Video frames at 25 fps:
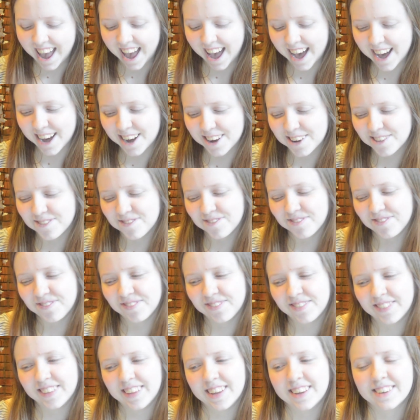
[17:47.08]

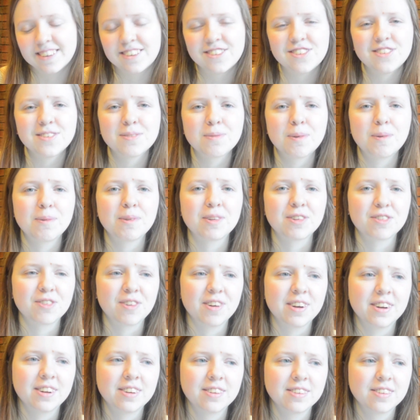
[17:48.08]
Yeah, she's my best
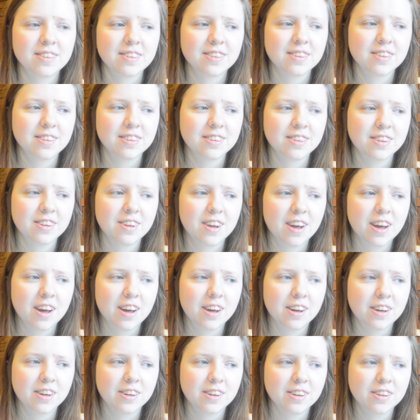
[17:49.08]
friend.
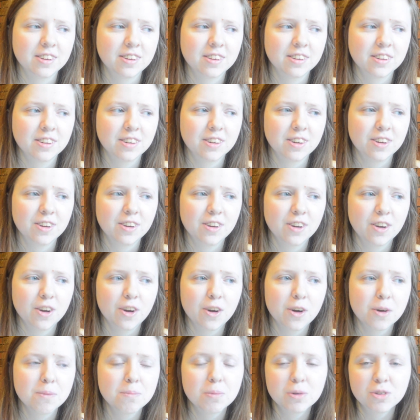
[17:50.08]

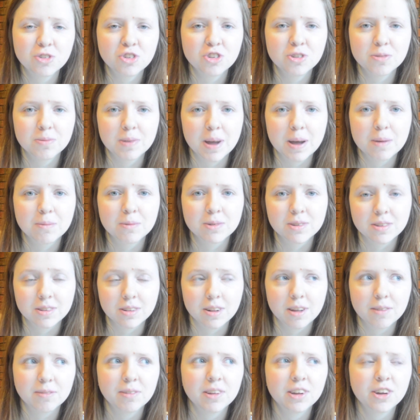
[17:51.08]
Her booktube name was
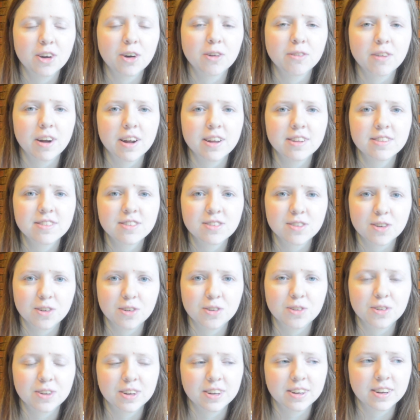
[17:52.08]
Lovely Girl Reads, so
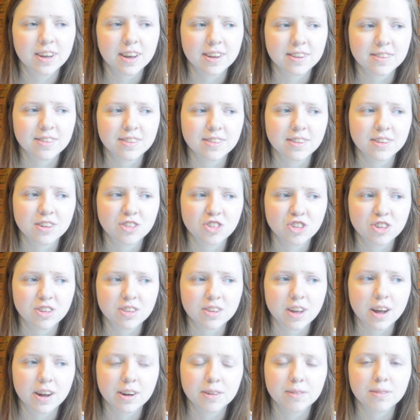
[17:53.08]
you can guess that she's
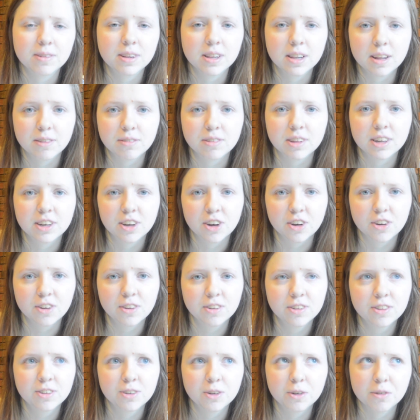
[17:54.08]
kind of a lovely
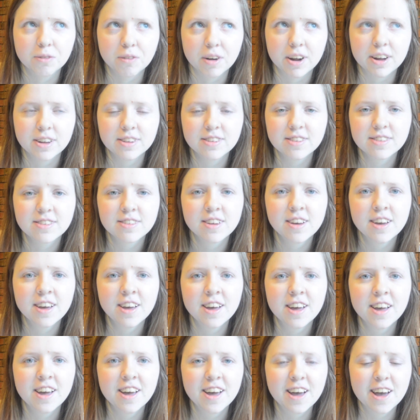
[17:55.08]
girl who reads.
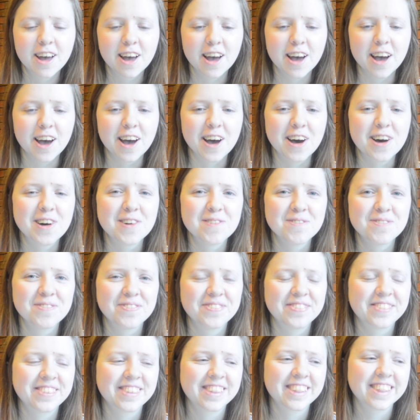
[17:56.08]

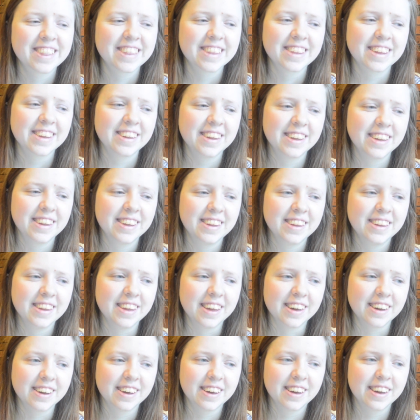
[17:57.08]

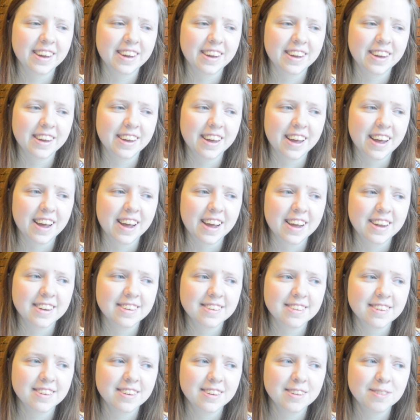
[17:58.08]
Yeah,
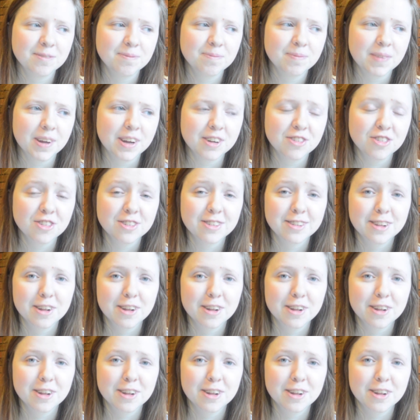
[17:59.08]
and I just